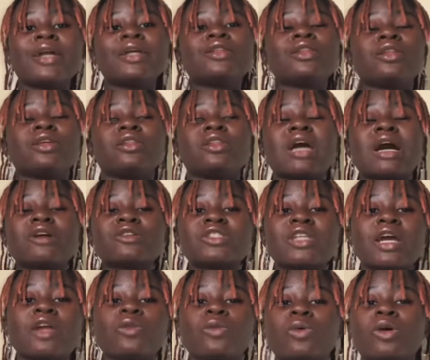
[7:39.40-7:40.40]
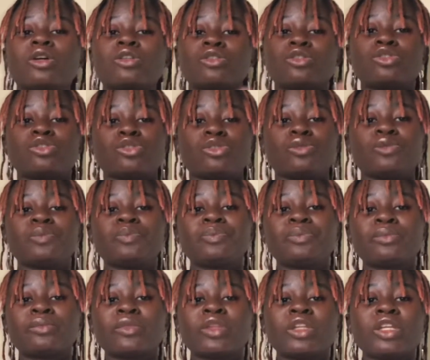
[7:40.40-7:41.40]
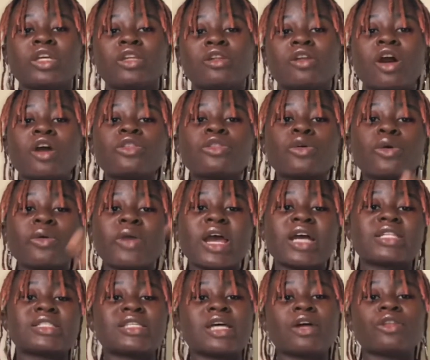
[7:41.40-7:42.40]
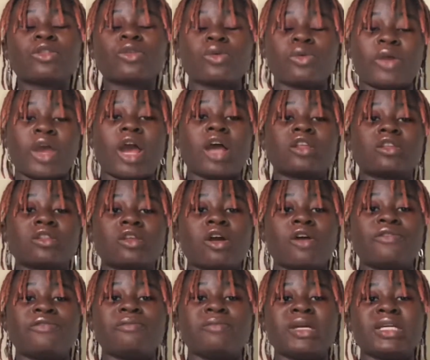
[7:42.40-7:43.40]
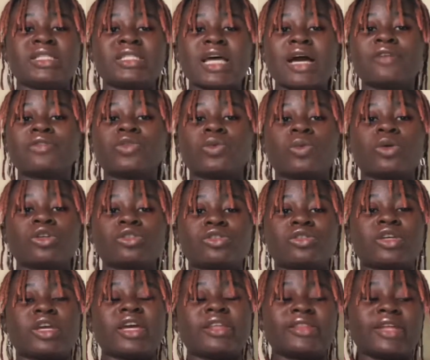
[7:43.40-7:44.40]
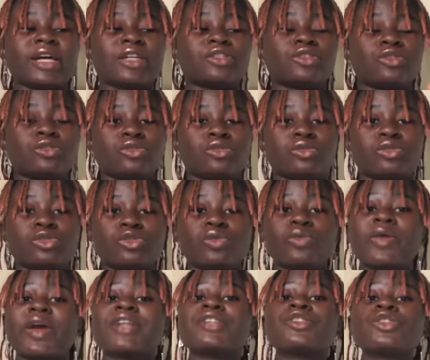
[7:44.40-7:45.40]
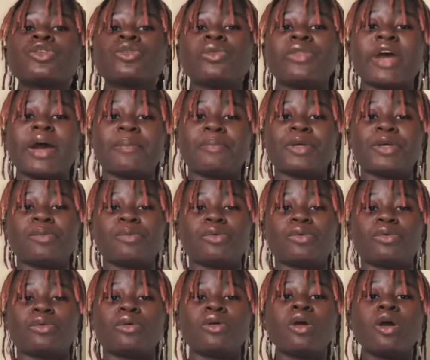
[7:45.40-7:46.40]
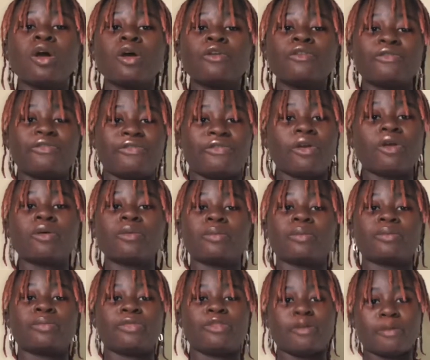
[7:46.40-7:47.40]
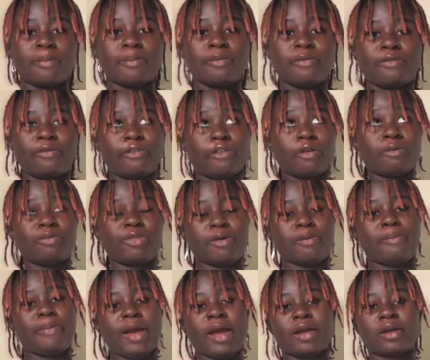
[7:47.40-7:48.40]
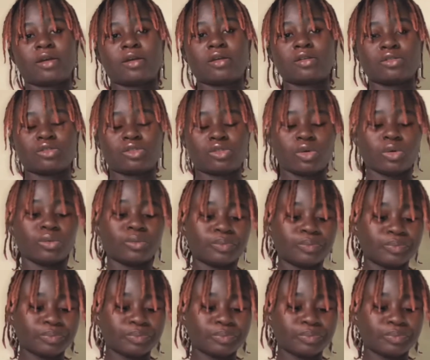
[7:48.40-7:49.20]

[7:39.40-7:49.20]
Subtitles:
in the outside world too, the North Korean and South Korean government have to work together to rescue their people from the bank. So,